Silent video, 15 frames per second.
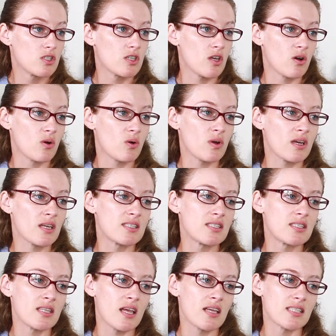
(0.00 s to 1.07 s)
So
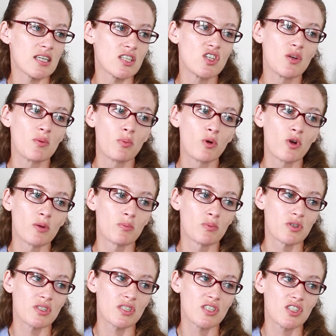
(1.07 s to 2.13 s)
it's such an important
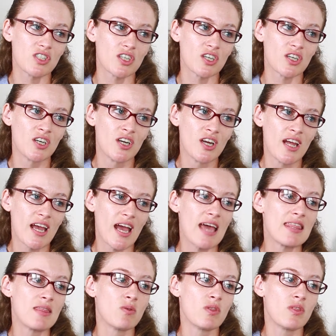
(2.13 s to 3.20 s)
procedure,
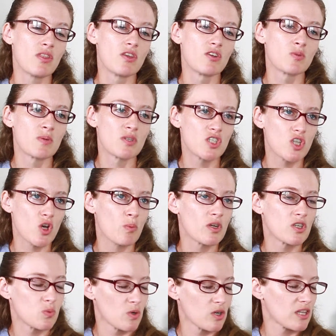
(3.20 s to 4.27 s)
and there's been so
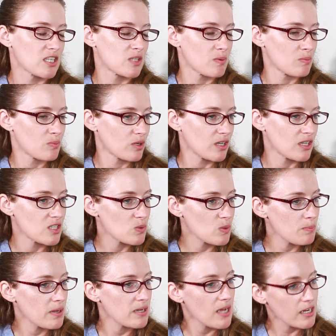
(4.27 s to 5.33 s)
much work that's been put into
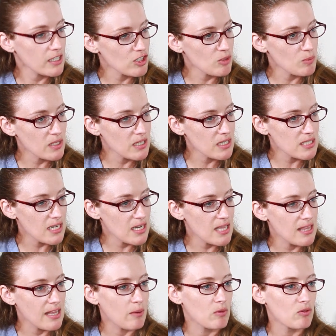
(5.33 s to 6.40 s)
it by Dr. Aminata
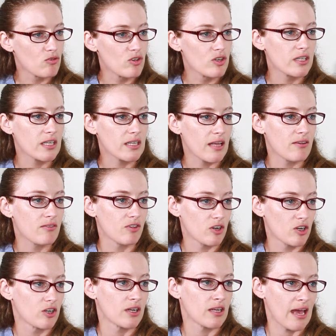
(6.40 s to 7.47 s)
that I would really love for
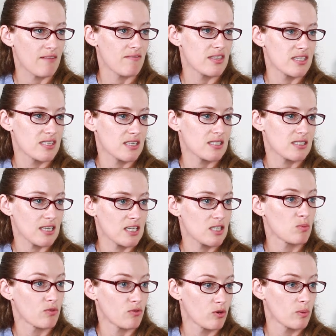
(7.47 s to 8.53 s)
her to have this success
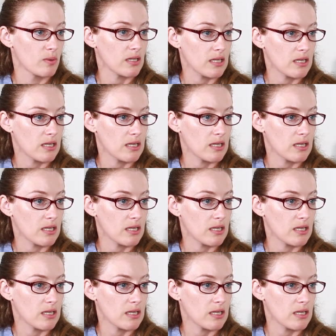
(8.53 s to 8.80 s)
before we